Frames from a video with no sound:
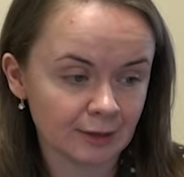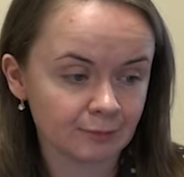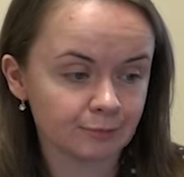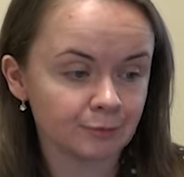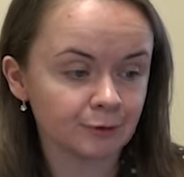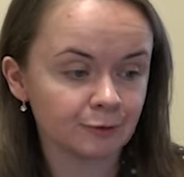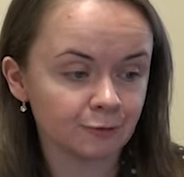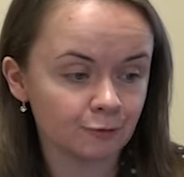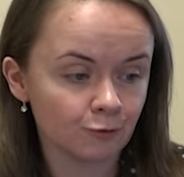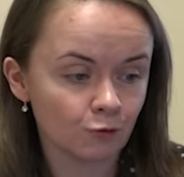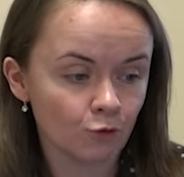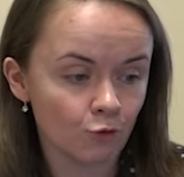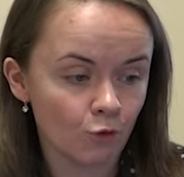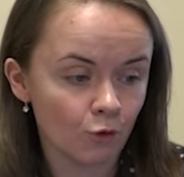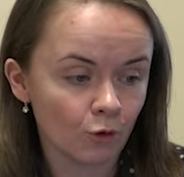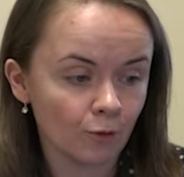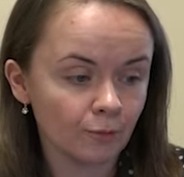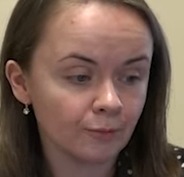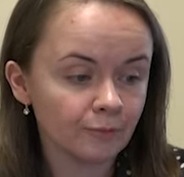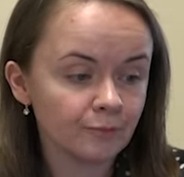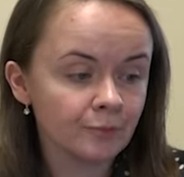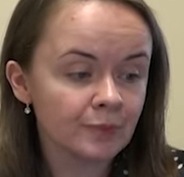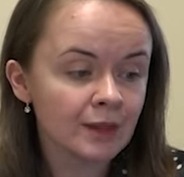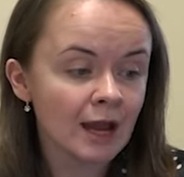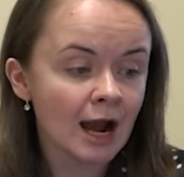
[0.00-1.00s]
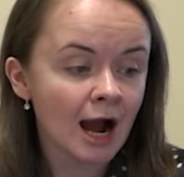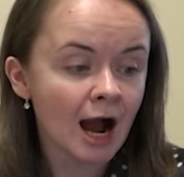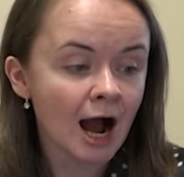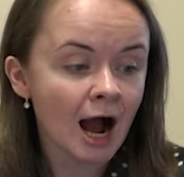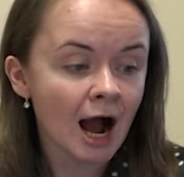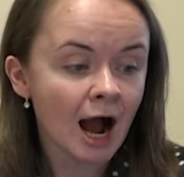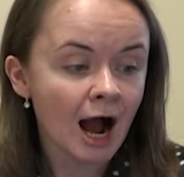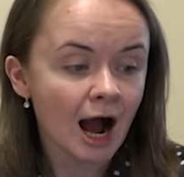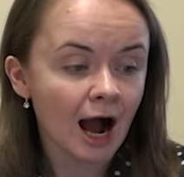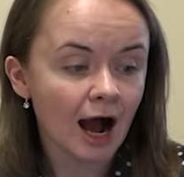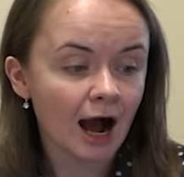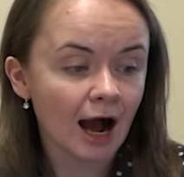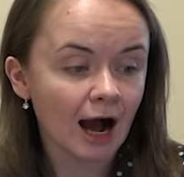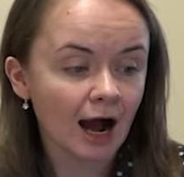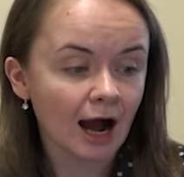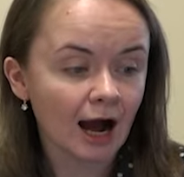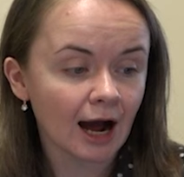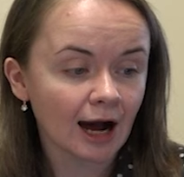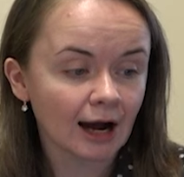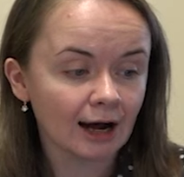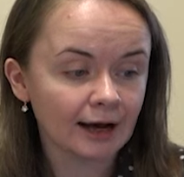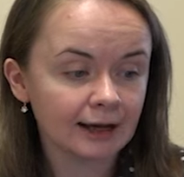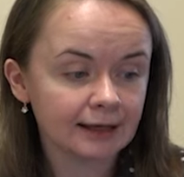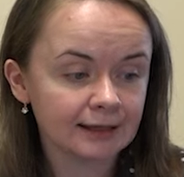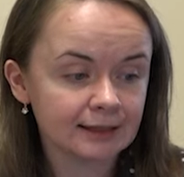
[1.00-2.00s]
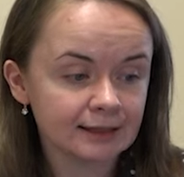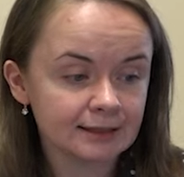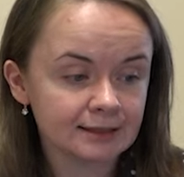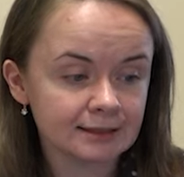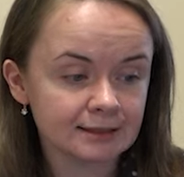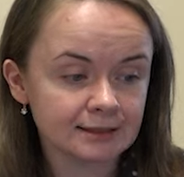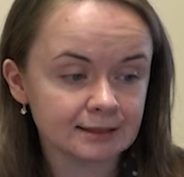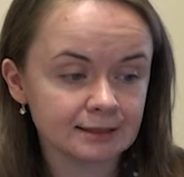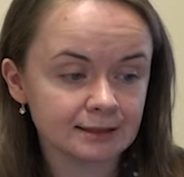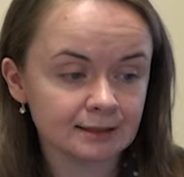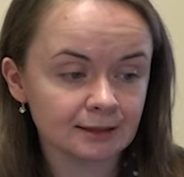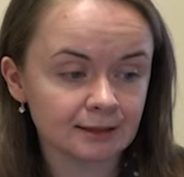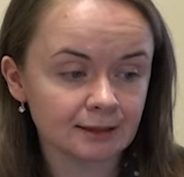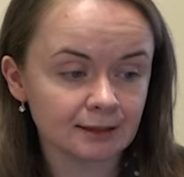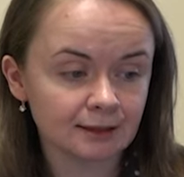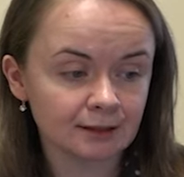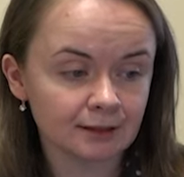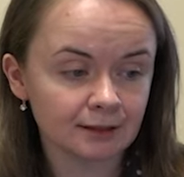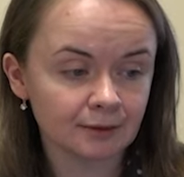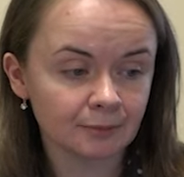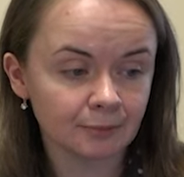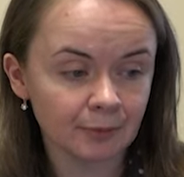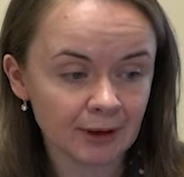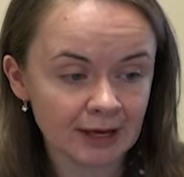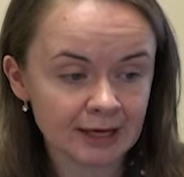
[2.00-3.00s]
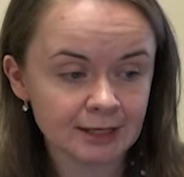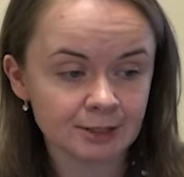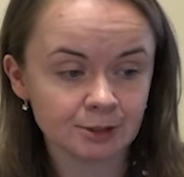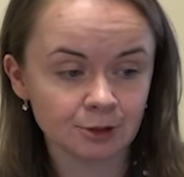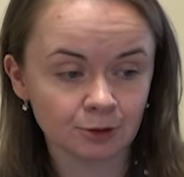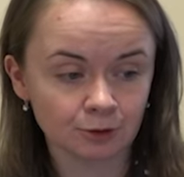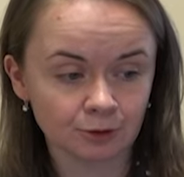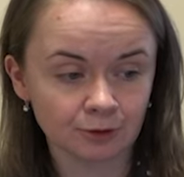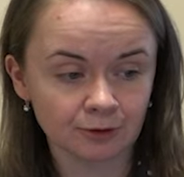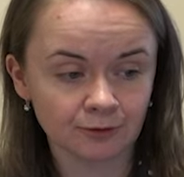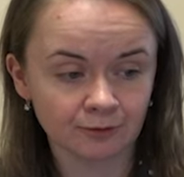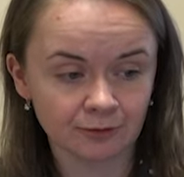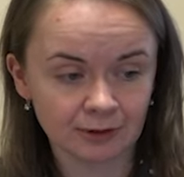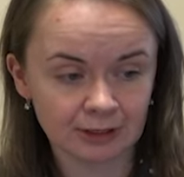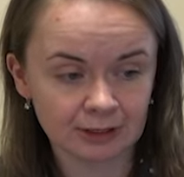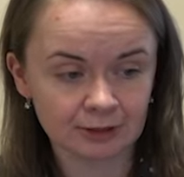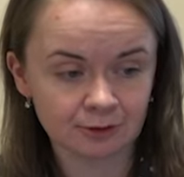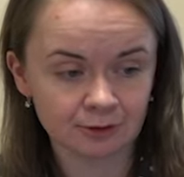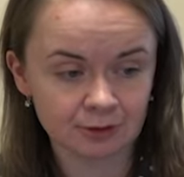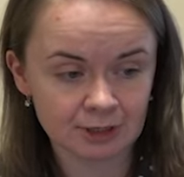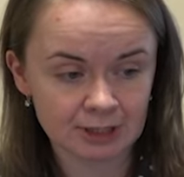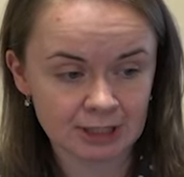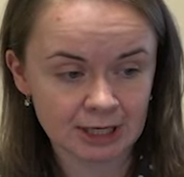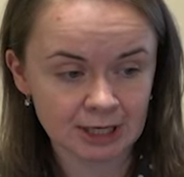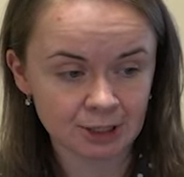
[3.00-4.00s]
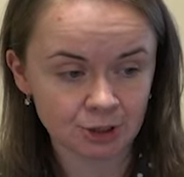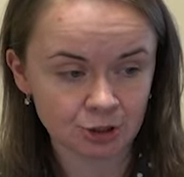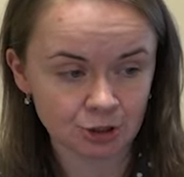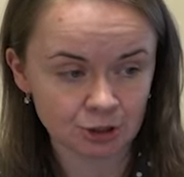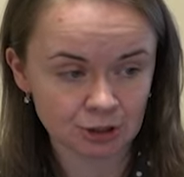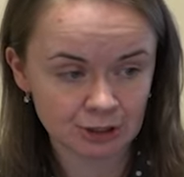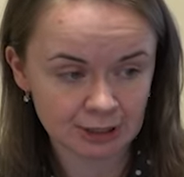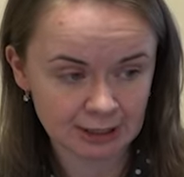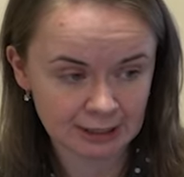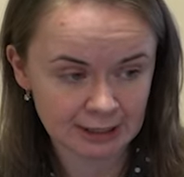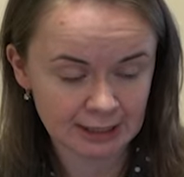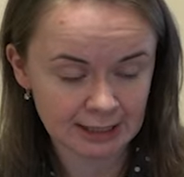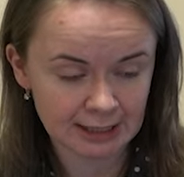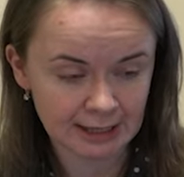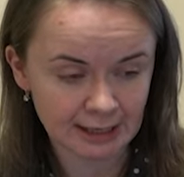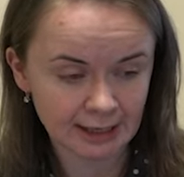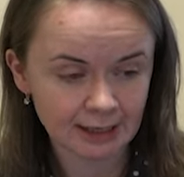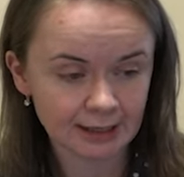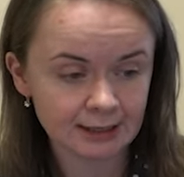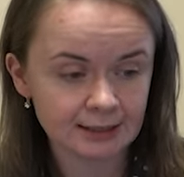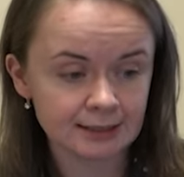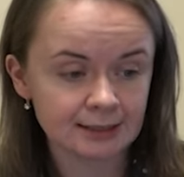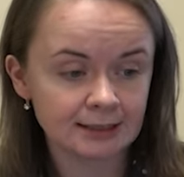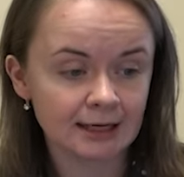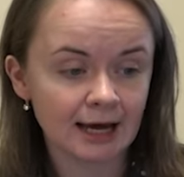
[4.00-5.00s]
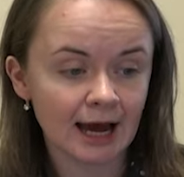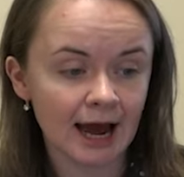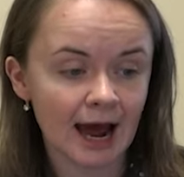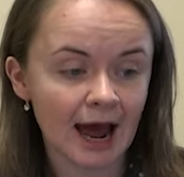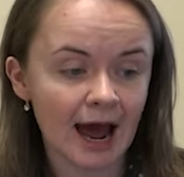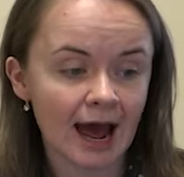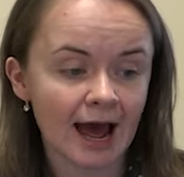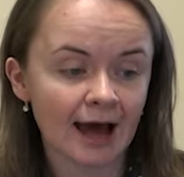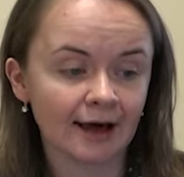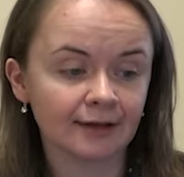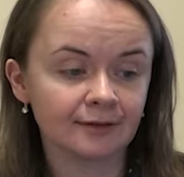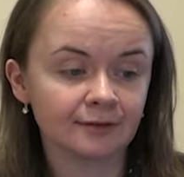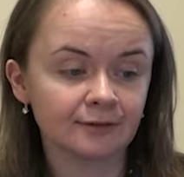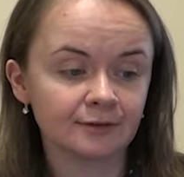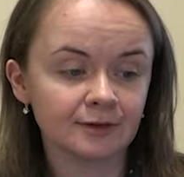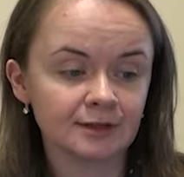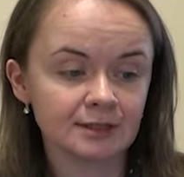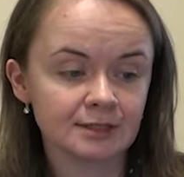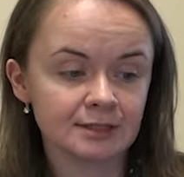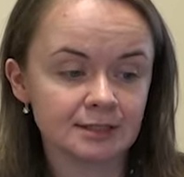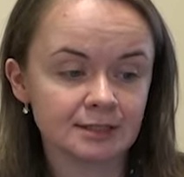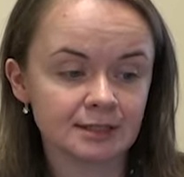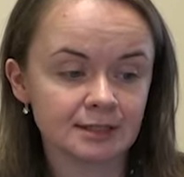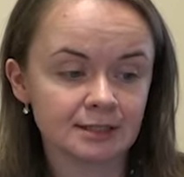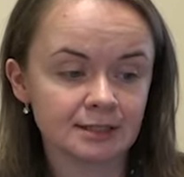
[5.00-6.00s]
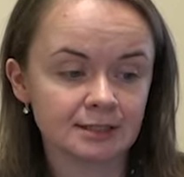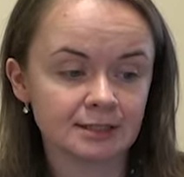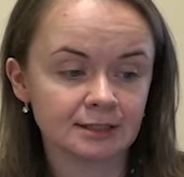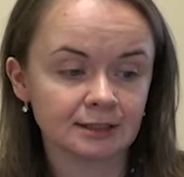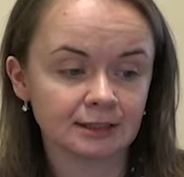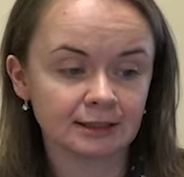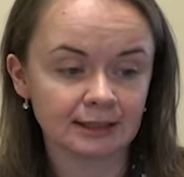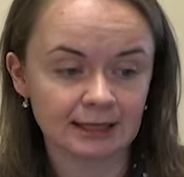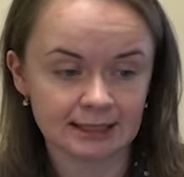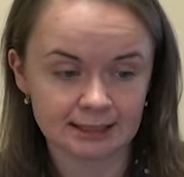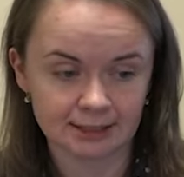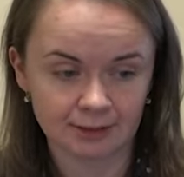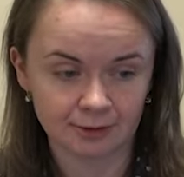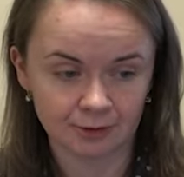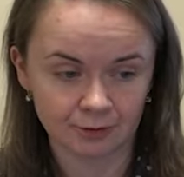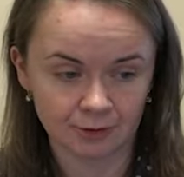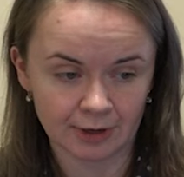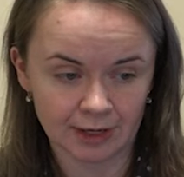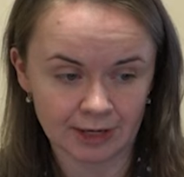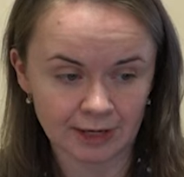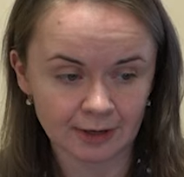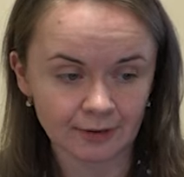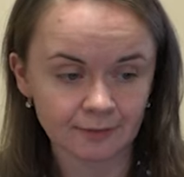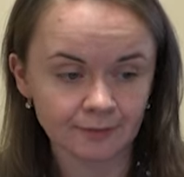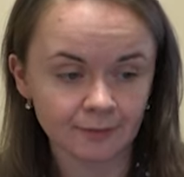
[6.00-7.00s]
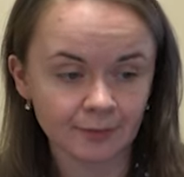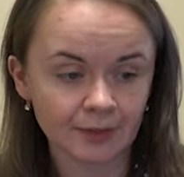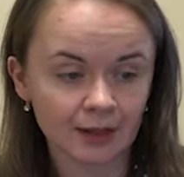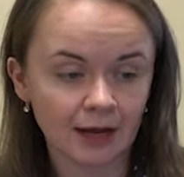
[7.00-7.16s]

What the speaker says: perform is based on vectorization techniques, and this is clustering.